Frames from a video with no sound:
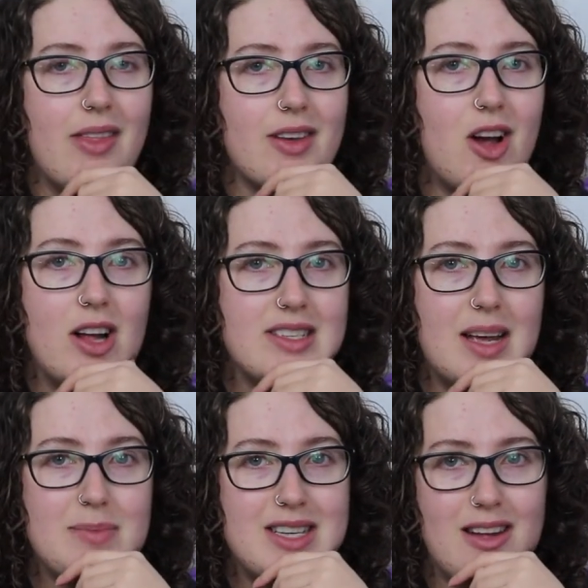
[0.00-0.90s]
the
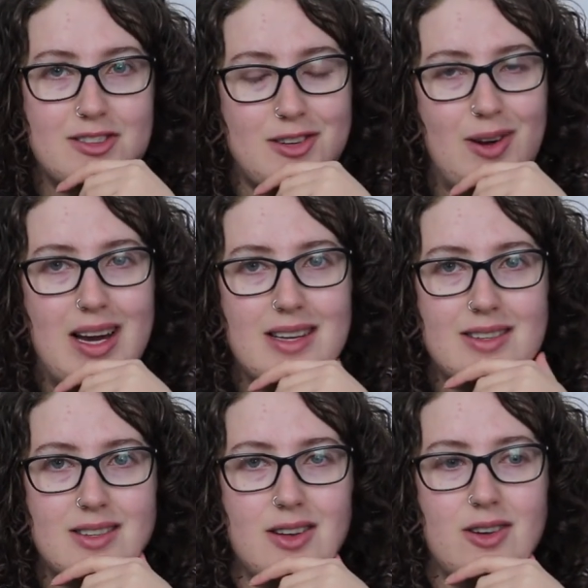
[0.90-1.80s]
concept sounds
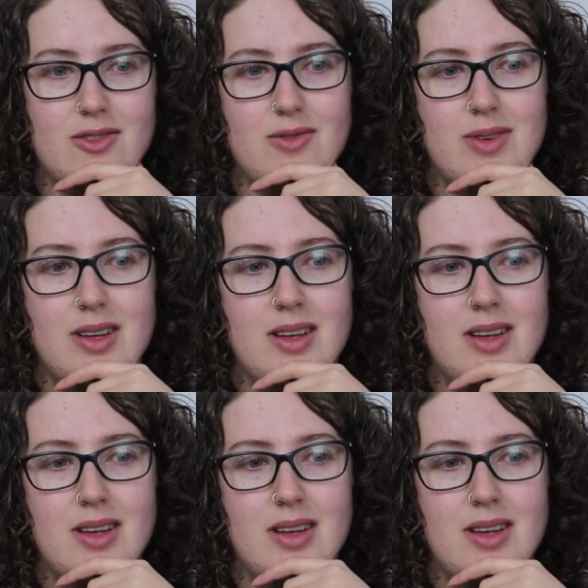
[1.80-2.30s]
great, so